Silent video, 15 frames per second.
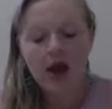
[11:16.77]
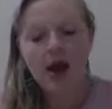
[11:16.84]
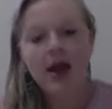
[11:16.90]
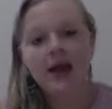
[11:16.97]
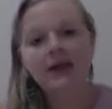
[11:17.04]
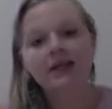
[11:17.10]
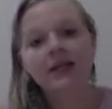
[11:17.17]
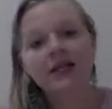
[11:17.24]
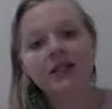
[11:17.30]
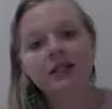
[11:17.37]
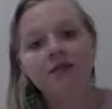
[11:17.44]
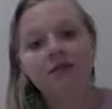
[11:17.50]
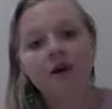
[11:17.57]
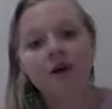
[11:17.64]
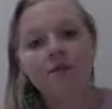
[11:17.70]
It does
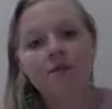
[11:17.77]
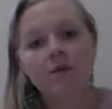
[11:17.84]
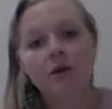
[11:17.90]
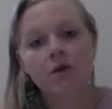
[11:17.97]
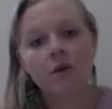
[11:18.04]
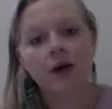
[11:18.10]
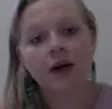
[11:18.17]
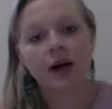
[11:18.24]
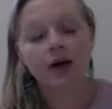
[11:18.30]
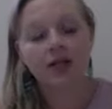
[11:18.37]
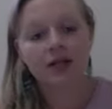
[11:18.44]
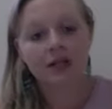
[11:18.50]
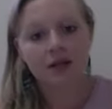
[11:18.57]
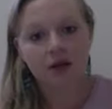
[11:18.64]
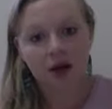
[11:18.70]
involve more work
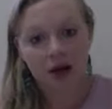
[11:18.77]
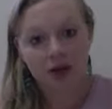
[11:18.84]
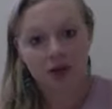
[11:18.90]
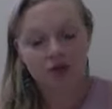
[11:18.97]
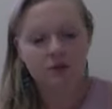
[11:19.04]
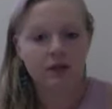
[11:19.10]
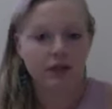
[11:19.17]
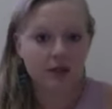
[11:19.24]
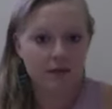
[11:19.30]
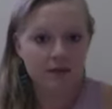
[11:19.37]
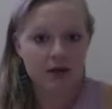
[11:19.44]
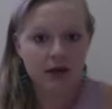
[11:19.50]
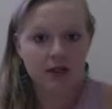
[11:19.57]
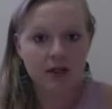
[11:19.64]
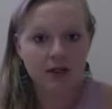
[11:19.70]
outside the classroom, the same
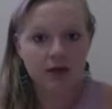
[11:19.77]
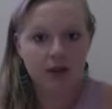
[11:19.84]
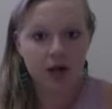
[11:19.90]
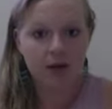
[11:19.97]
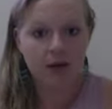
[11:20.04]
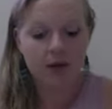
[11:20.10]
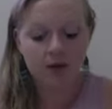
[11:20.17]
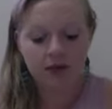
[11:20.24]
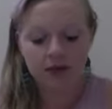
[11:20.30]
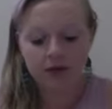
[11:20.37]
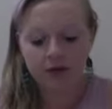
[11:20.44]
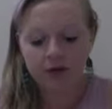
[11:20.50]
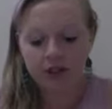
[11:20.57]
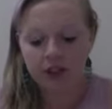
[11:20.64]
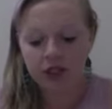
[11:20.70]
thing as I was talking about with
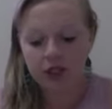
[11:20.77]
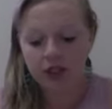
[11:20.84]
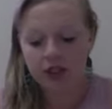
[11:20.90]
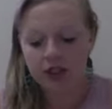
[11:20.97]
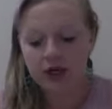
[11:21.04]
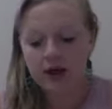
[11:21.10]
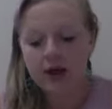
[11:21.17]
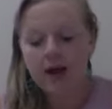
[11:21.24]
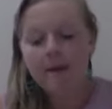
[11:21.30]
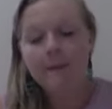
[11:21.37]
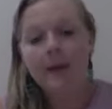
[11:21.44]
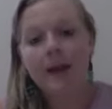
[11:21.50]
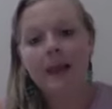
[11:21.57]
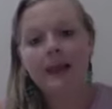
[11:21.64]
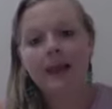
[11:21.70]
differentiation,
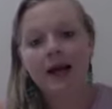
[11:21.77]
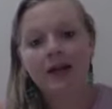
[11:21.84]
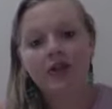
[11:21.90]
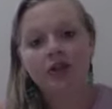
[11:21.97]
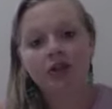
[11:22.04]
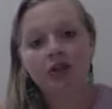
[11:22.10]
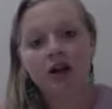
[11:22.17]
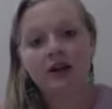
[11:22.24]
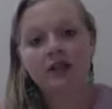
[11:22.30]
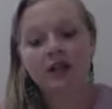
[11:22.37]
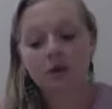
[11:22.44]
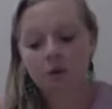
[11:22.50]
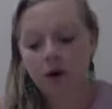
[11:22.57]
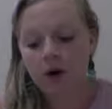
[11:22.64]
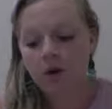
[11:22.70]
but less stress
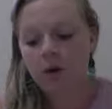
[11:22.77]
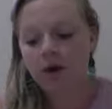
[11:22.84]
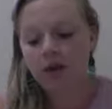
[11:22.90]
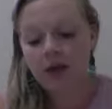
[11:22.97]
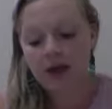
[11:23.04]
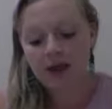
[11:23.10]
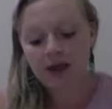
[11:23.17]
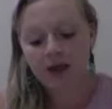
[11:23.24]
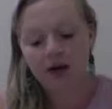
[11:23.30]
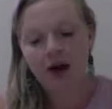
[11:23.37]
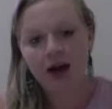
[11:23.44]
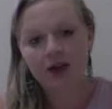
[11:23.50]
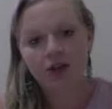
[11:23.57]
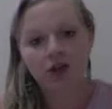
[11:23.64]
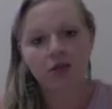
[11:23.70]
and work within the
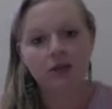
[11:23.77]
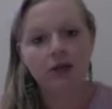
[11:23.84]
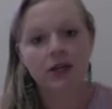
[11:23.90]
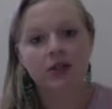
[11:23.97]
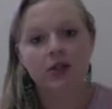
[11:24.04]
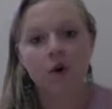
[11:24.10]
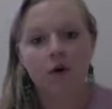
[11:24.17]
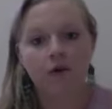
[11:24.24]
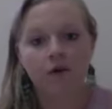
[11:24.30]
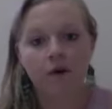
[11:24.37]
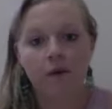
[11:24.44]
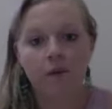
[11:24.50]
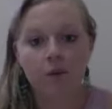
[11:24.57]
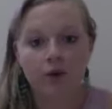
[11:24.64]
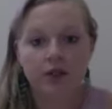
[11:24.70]
classroom, and is
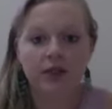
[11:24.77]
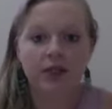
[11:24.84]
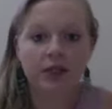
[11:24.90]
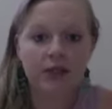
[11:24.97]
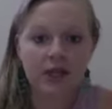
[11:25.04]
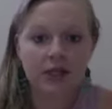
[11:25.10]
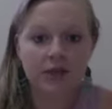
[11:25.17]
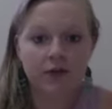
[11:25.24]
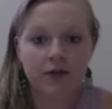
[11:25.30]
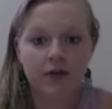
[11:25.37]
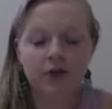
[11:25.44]
overall more successful.